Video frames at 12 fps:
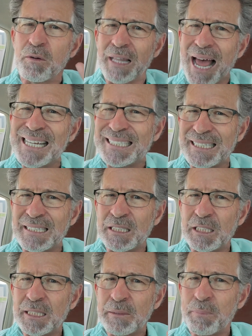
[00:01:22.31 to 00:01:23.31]

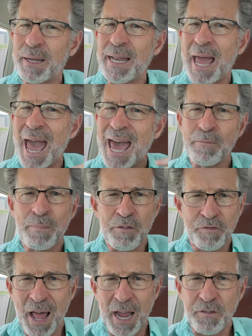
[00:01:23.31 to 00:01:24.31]
license but hadn't been
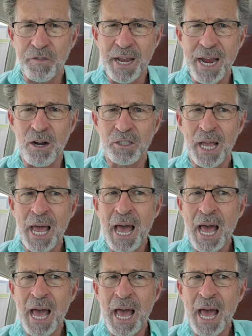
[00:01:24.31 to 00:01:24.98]
flying for years